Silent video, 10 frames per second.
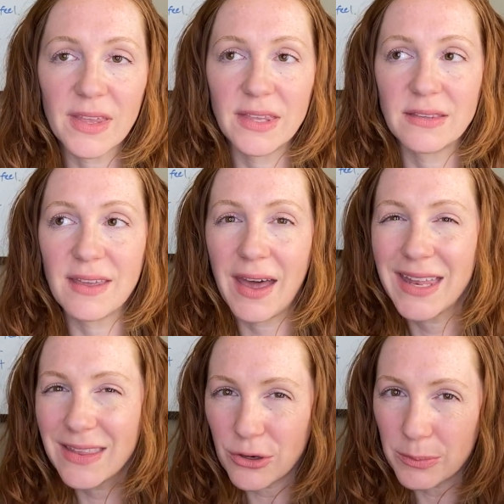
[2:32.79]
tiny
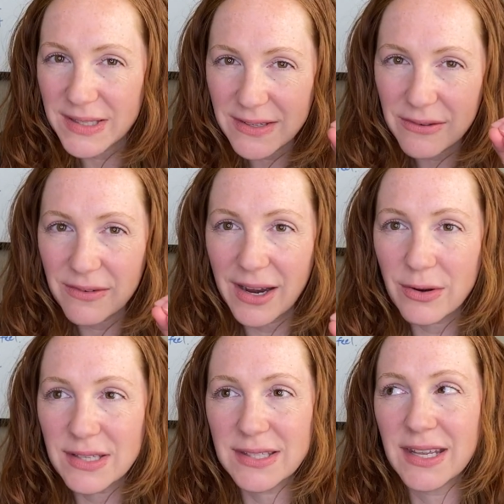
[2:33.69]
little bits of the
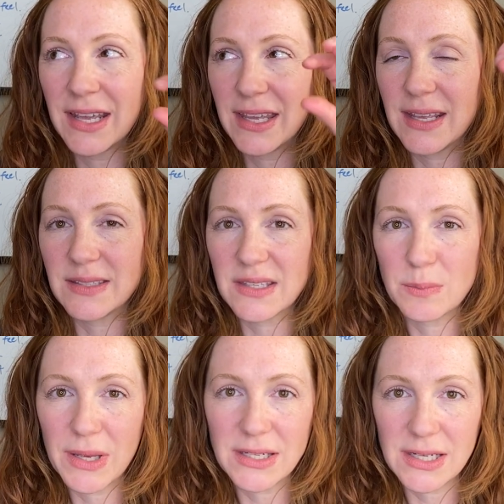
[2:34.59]
virus get
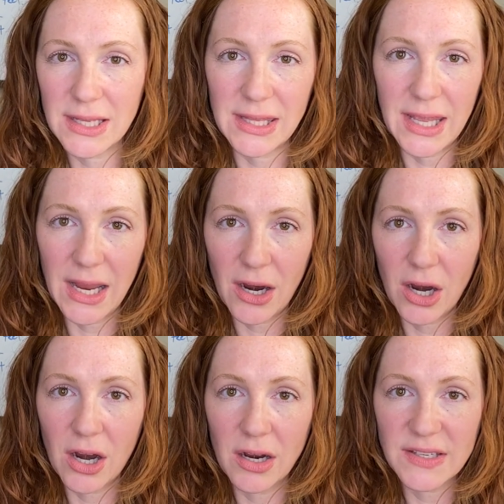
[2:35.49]
suspended in the
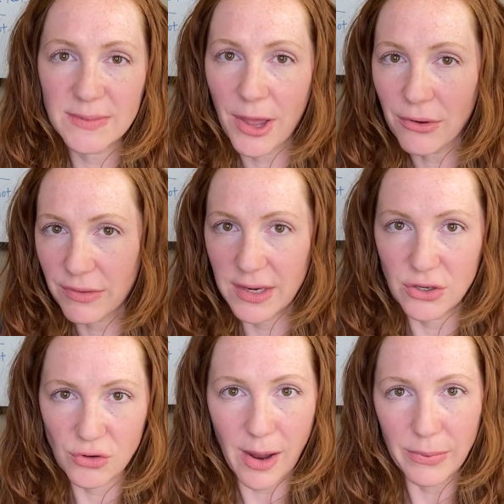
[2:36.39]
air, smaller than a
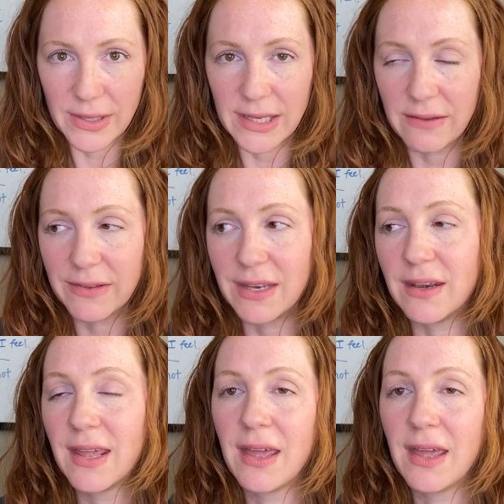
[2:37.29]
droplet even,